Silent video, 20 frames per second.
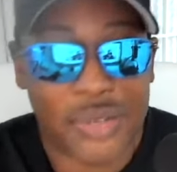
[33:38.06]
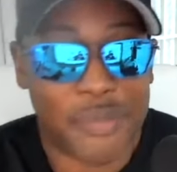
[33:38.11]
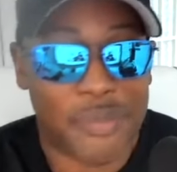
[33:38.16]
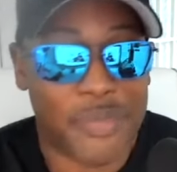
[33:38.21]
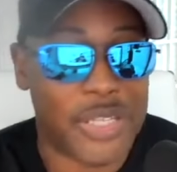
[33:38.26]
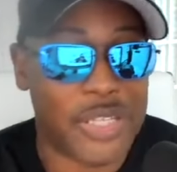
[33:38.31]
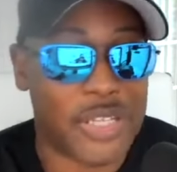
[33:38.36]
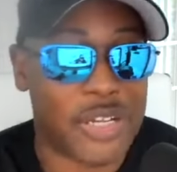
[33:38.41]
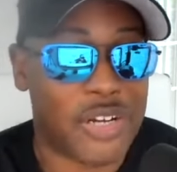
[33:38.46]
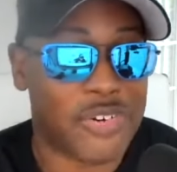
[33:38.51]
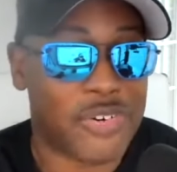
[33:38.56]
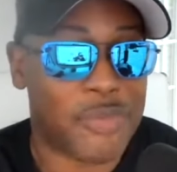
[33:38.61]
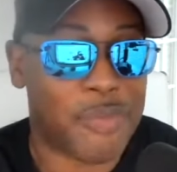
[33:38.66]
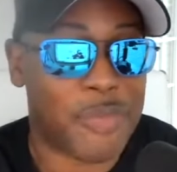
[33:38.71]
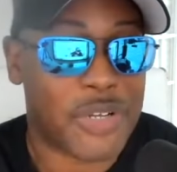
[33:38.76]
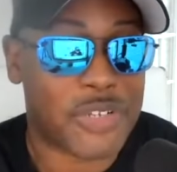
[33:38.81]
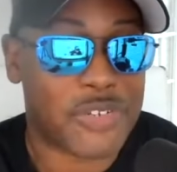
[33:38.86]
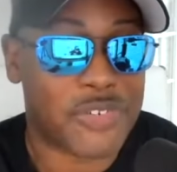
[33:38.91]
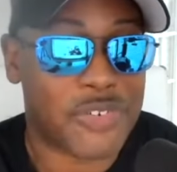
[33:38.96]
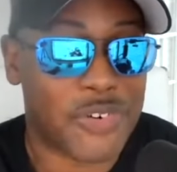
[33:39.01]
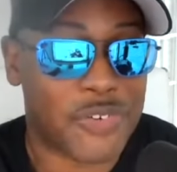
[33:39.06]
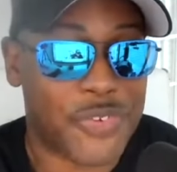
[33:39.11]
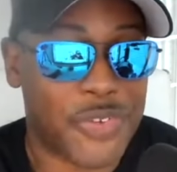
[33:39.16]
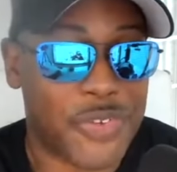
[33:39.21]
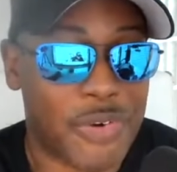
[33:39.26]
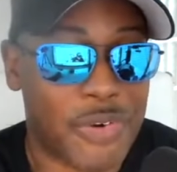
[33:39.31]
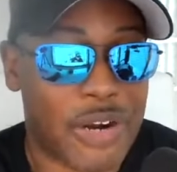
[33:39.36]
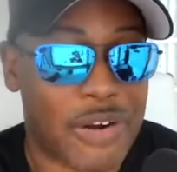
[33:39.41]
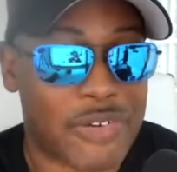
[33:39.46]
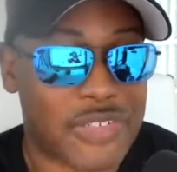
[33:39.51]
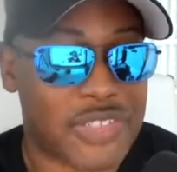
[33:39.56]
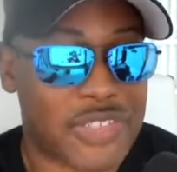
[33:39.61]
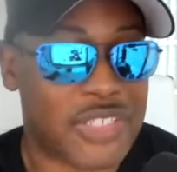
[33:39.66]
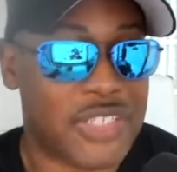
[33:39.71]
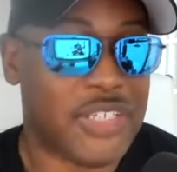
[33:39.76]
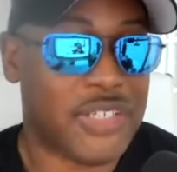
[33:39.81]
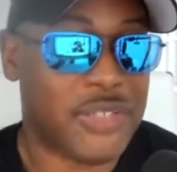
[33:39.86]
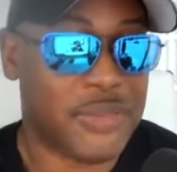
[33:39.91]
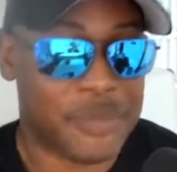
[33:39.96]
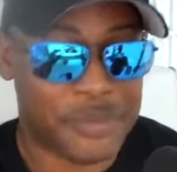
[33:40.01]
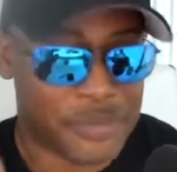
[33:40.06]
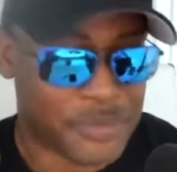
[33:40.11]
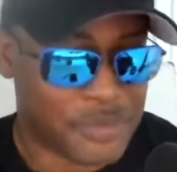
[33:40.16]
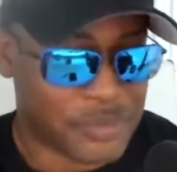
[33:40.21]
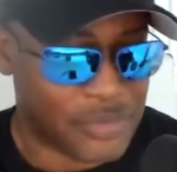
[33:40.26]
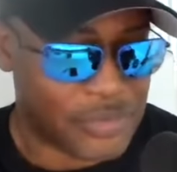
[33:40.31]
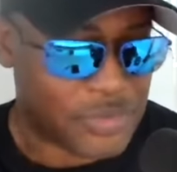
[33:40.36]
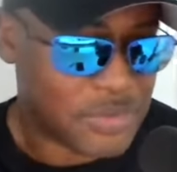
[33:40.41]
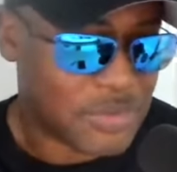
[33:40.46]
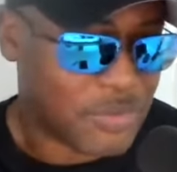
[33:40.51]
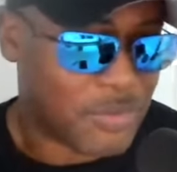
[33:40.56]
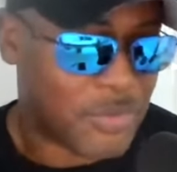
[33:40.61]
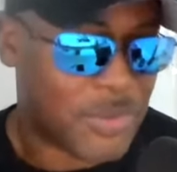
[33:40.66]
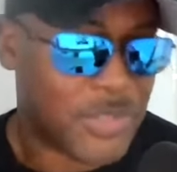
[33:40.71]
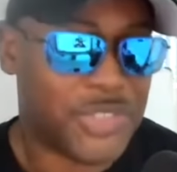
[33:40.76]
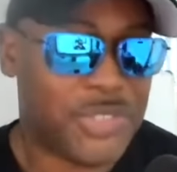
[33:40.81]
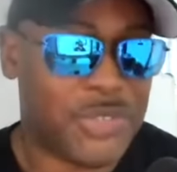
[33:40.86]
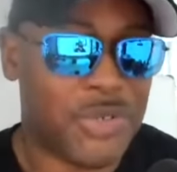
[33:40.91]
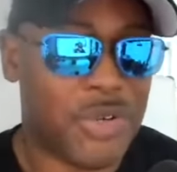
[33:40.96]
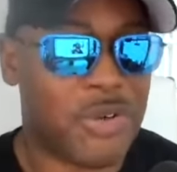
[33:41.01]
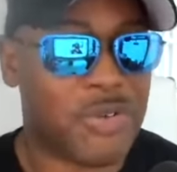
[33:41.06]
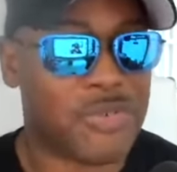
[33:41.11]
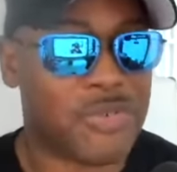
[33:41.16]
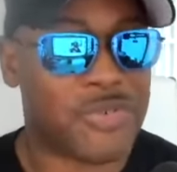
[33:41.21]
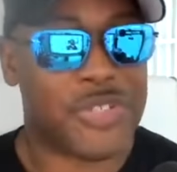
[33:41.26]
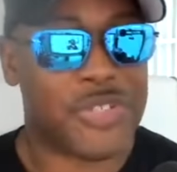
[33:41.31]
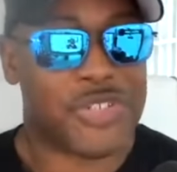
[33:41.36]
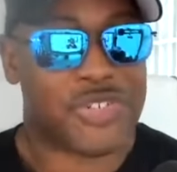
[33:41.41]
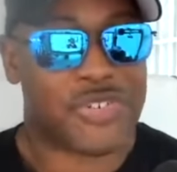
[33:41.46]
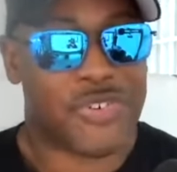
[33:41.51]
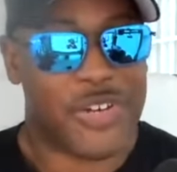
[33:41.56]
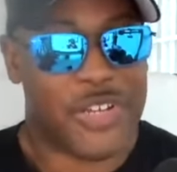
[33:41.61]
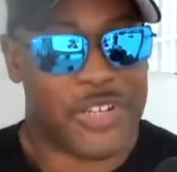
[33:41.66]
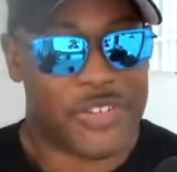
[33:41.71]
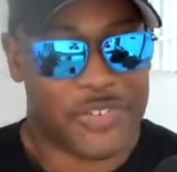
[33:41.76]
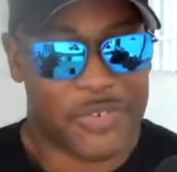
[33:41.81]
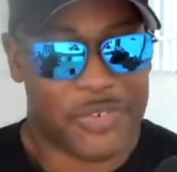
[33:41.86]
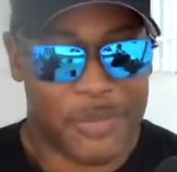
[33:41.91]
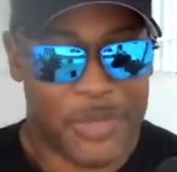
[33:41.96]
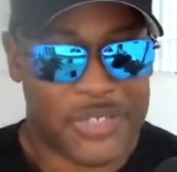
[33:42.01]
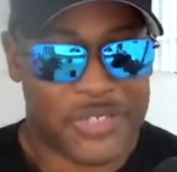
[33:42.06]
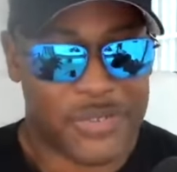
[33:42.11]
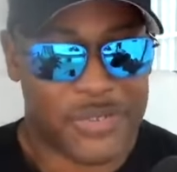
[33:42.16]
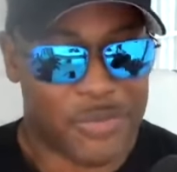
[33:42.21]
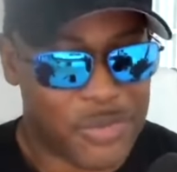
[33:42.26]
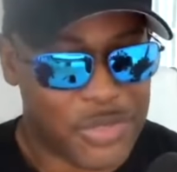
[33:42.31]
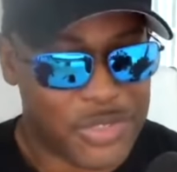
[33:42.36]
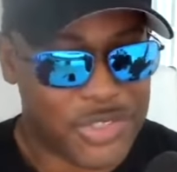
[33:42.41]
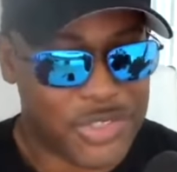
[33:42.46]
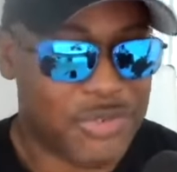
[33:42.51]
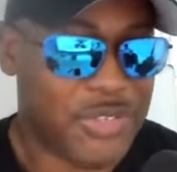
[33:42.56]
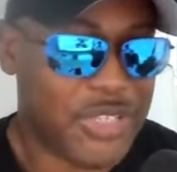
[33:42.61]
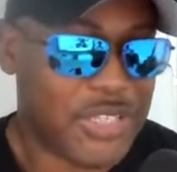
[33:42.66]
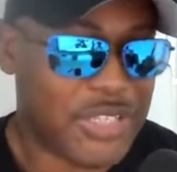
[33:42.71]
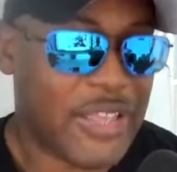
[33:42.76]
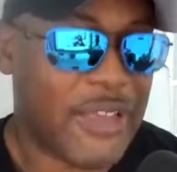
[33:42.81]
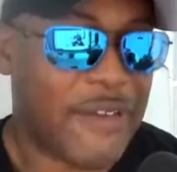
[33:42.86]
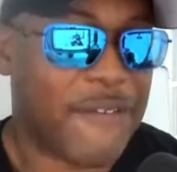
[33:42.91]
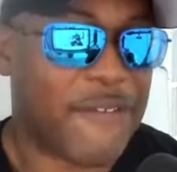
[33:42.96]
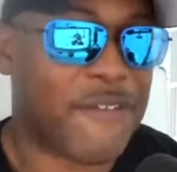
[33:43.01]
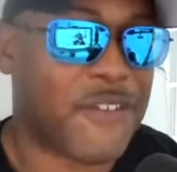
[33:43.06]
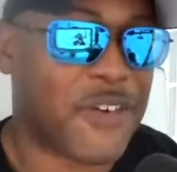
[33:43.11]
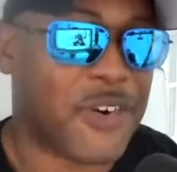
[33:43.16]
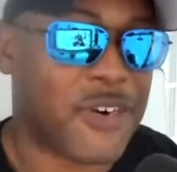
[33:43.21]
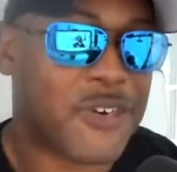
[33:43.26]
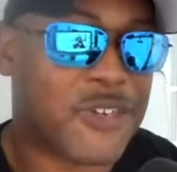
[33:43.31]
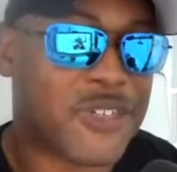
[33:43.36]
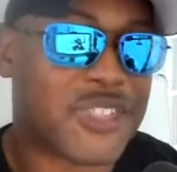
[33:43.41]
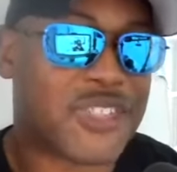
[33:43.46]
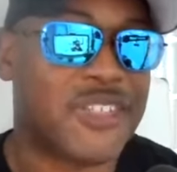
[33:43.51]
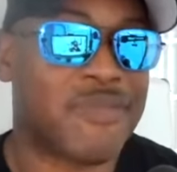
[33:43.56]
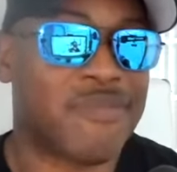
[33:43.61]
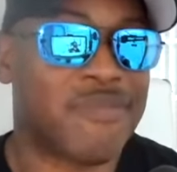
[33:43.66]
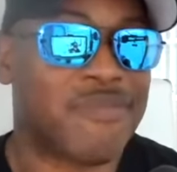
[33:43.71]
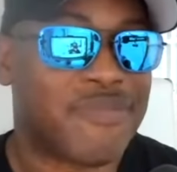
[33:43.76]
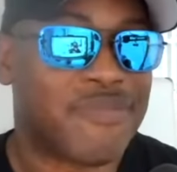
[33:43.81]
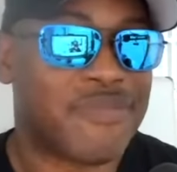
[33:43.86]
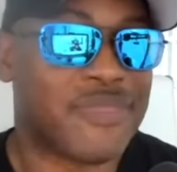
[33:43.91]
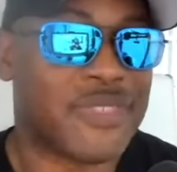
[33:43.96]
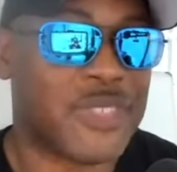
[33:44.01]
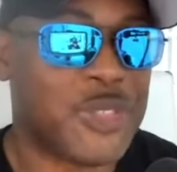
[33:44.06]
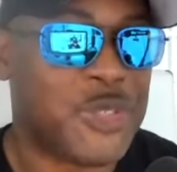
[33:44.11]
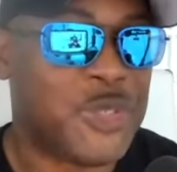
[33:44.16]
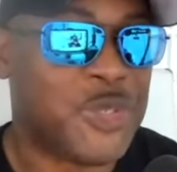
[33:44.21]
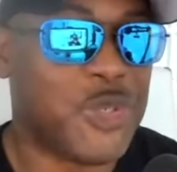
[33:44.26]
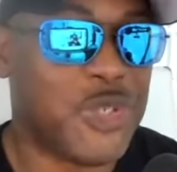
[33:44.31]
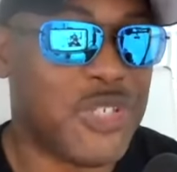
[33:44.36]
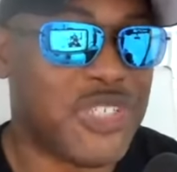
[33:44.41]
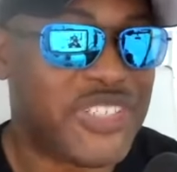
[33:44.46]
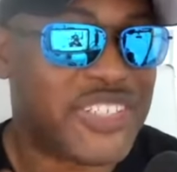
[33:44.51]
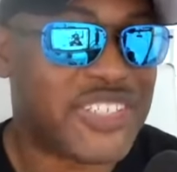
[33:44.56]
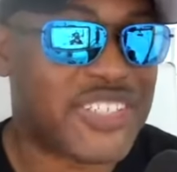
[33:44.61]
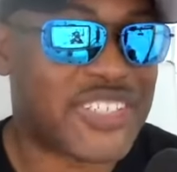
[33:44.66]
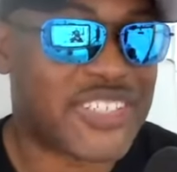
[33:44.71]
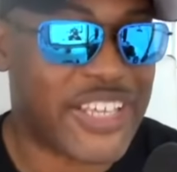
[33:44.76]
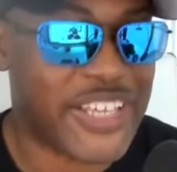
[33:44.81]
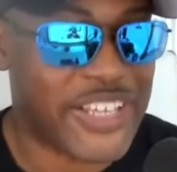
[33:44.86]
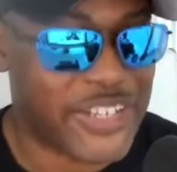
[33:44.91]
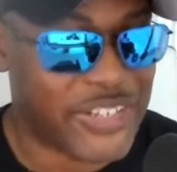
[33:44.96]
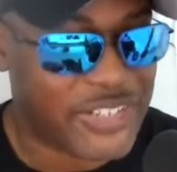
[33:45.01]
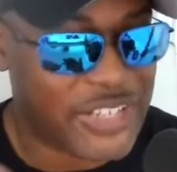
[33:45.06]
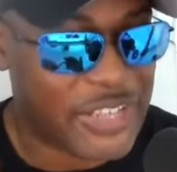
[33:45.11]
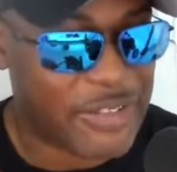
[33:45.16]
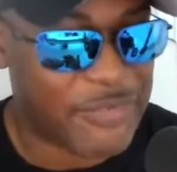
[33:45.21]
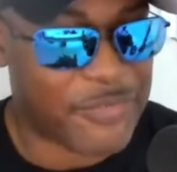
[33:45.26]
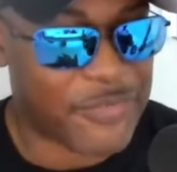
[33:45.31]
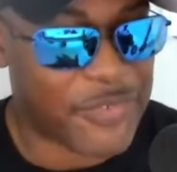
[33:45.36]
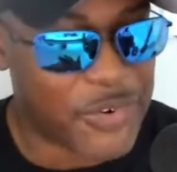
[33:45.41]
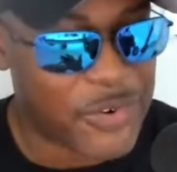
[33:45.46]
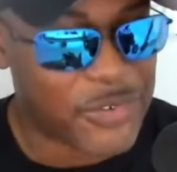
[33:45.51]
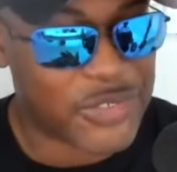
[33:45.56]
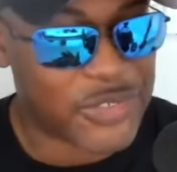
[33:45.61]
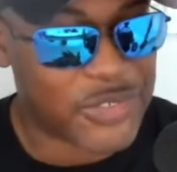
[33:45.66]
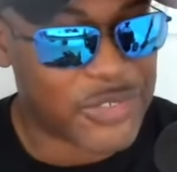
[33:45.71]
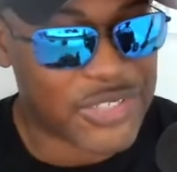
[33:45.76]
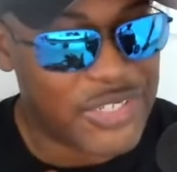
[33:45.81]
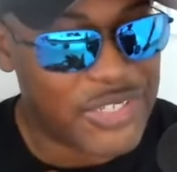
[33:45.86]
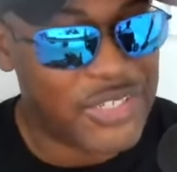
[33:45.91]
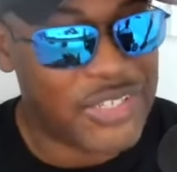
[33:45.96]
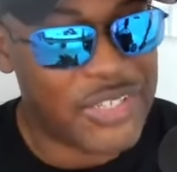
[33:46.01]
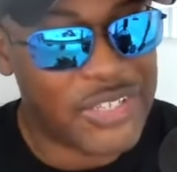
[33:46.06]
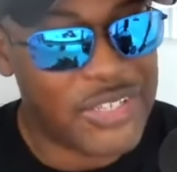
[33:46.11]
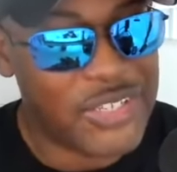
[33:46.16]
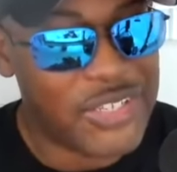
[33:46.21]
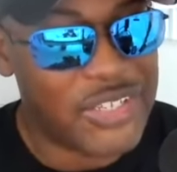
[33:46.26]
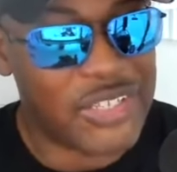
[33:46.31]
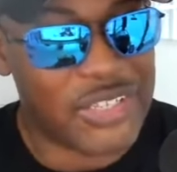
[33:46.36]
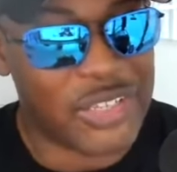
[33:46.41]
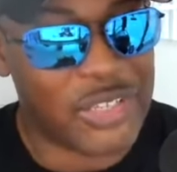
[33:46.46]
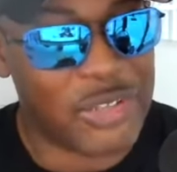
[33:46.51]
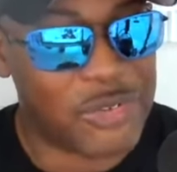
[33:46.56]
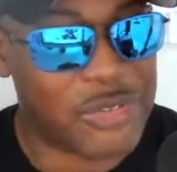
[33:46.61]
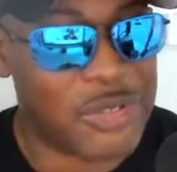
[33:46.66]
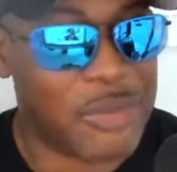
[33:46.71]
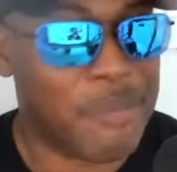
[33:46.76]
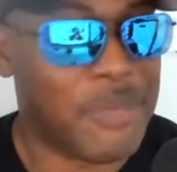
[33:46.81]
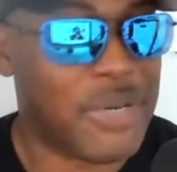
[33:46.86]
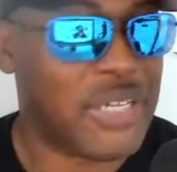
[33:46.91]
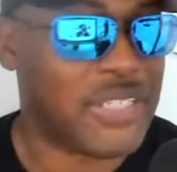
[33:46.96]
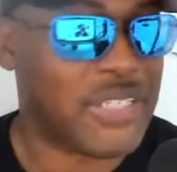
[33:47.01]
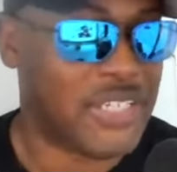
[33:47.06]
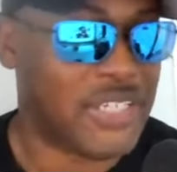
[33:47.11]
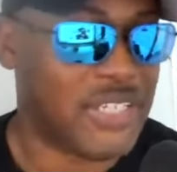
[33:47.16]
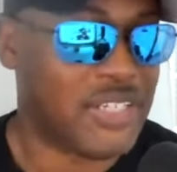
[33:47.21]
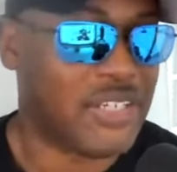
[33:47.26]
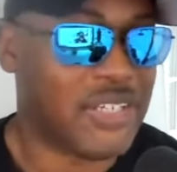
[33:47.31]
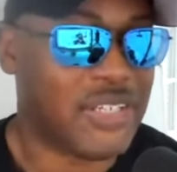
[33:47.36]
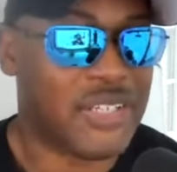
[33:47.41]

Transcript: Made $100 for a few hours. See, once you go through this transformation, once you get that first good sale, that first load of money,